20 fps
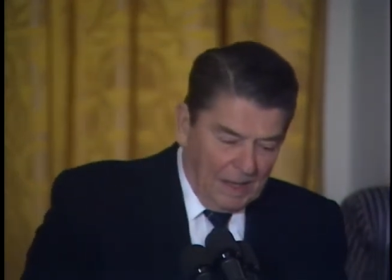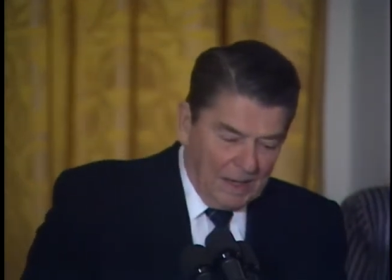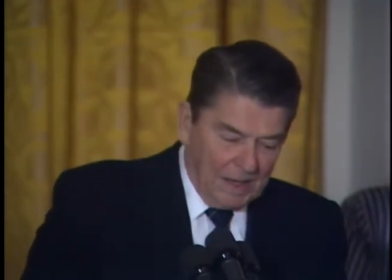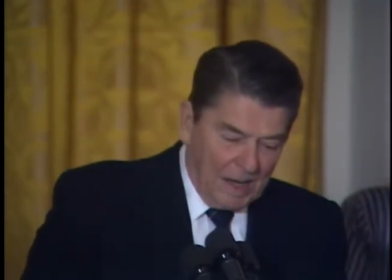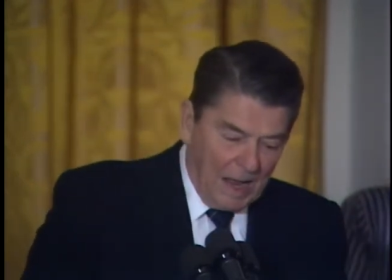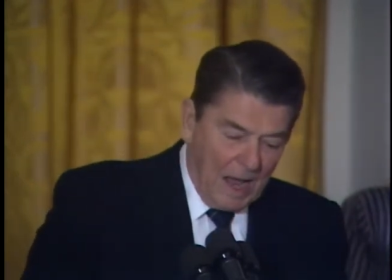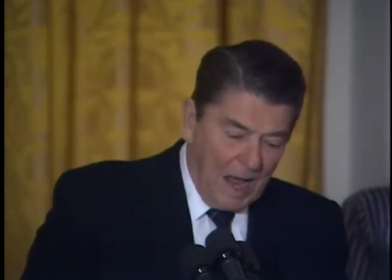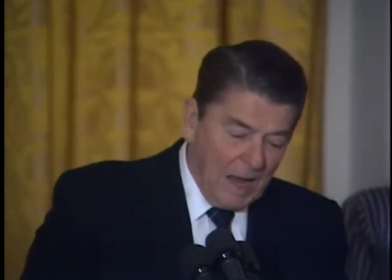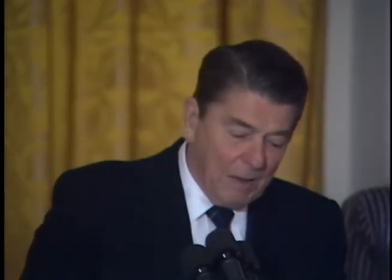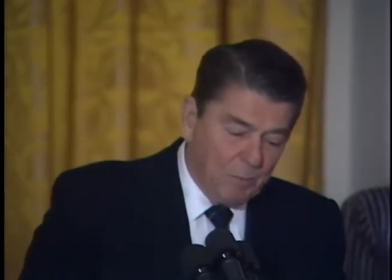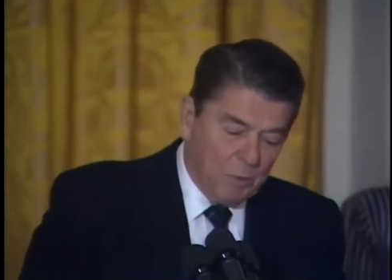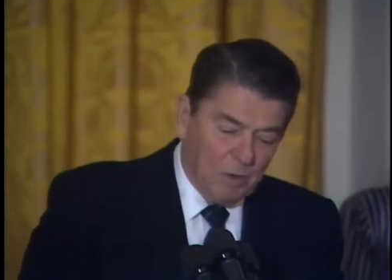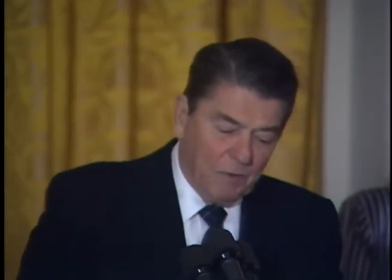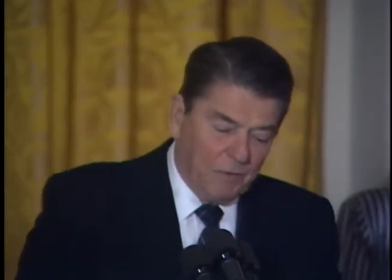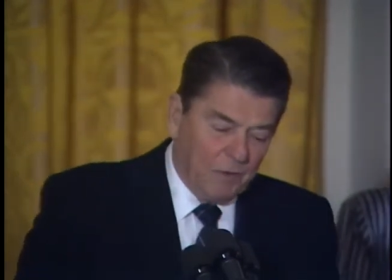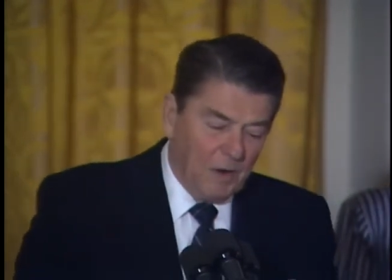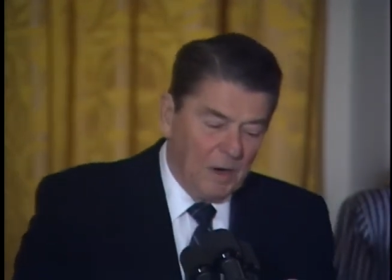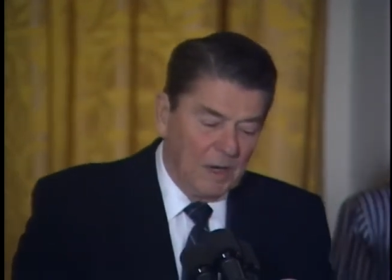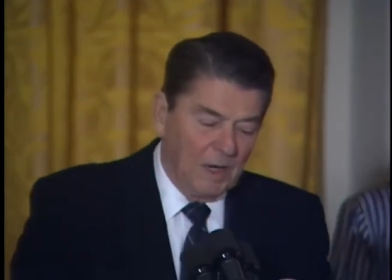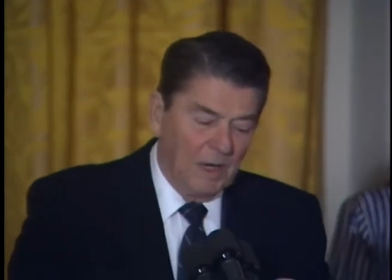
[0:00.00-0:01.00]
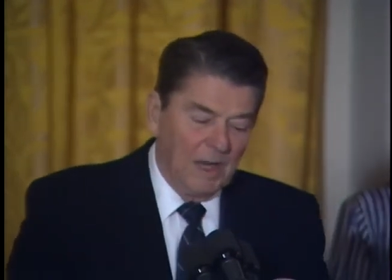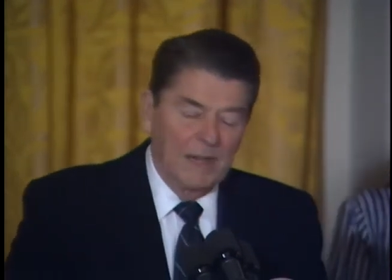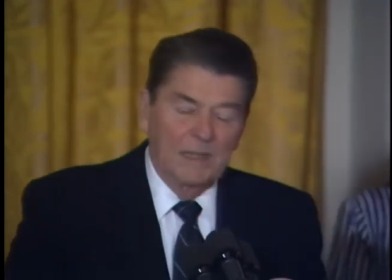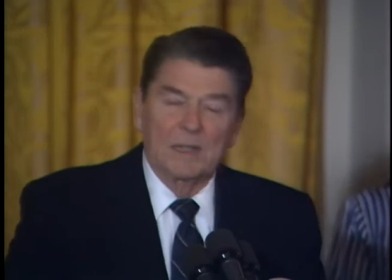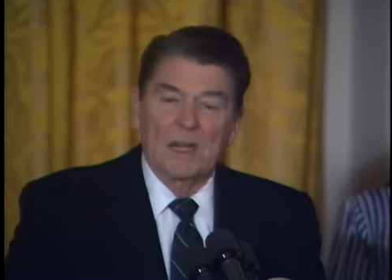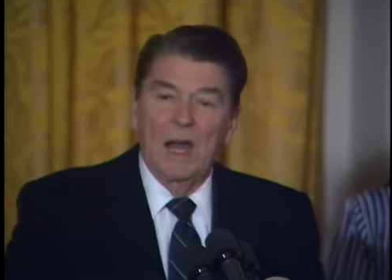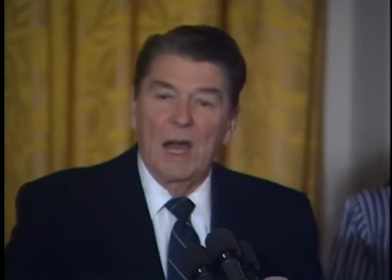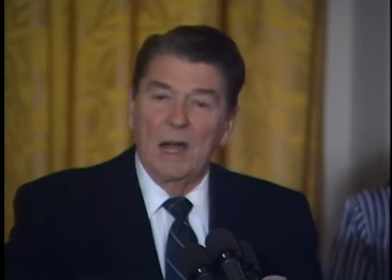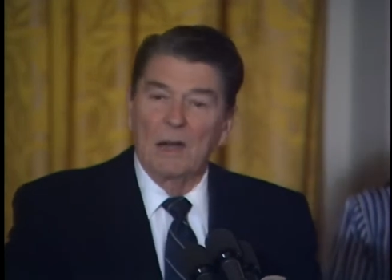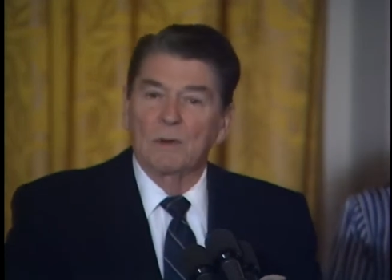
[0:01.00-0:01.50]
Now, I'd prefer to let
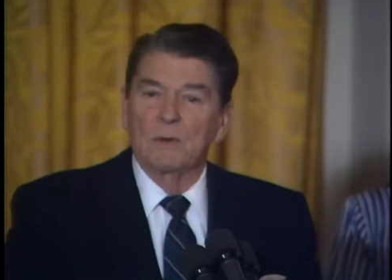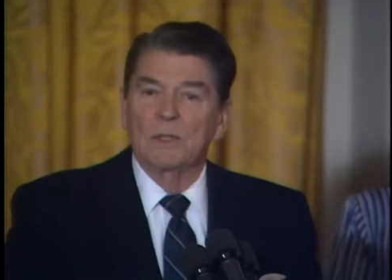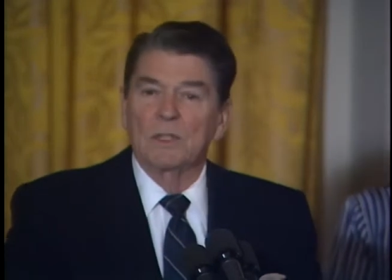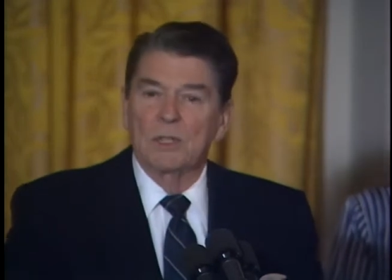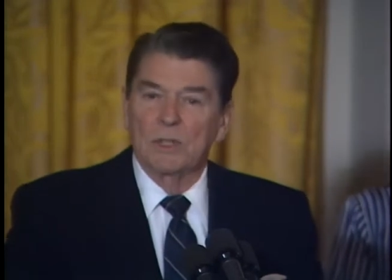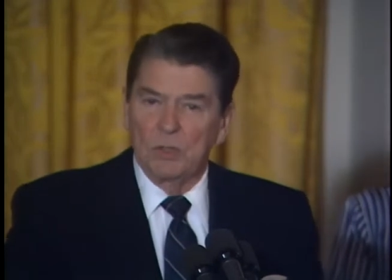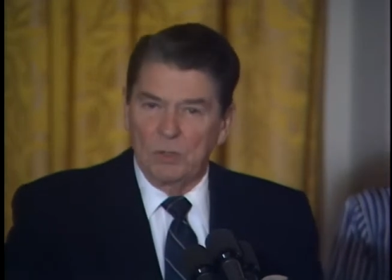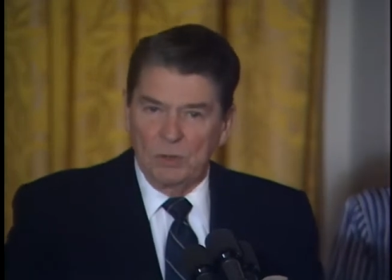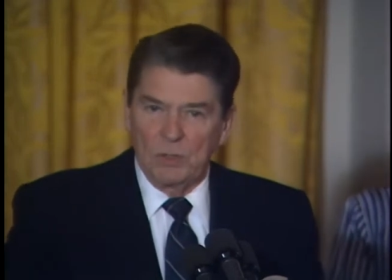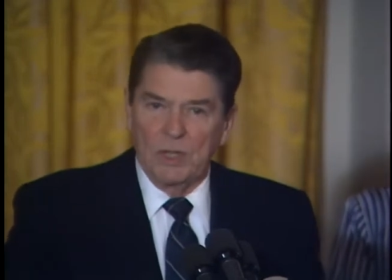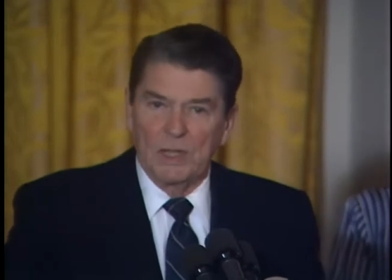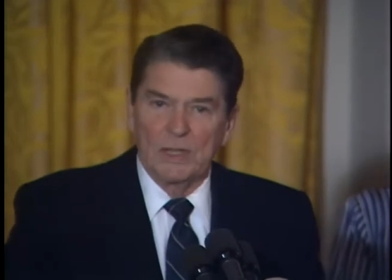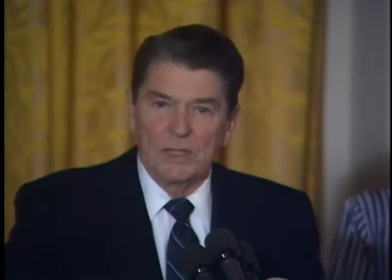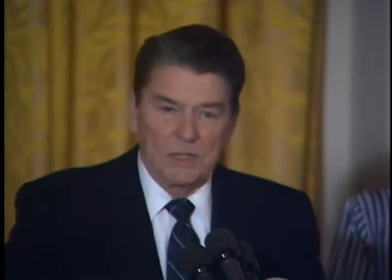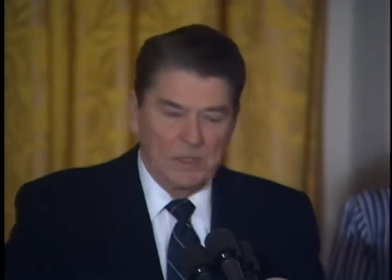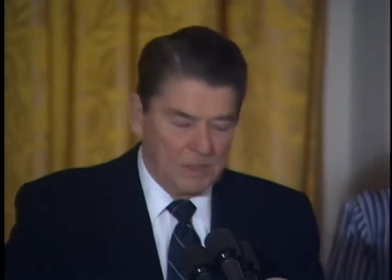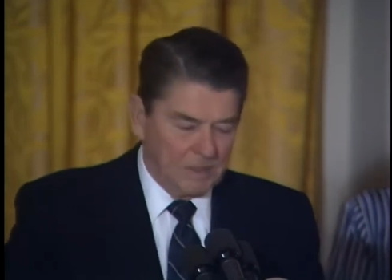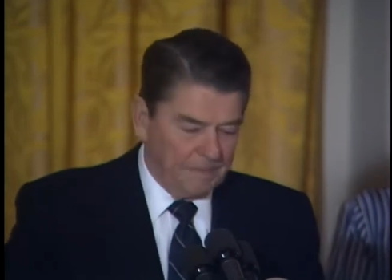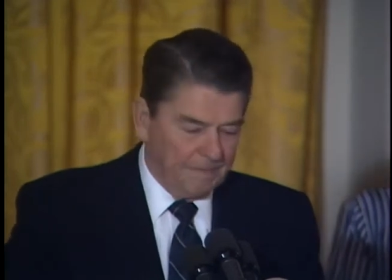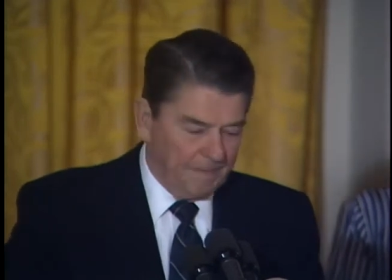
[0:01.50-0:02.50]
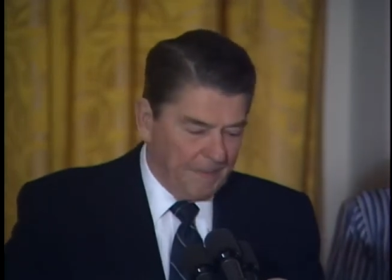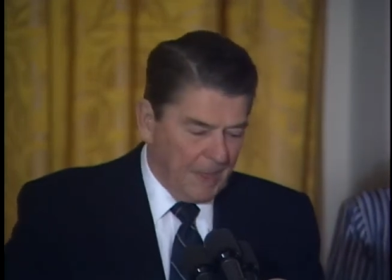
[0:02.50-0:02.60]
Congress do this,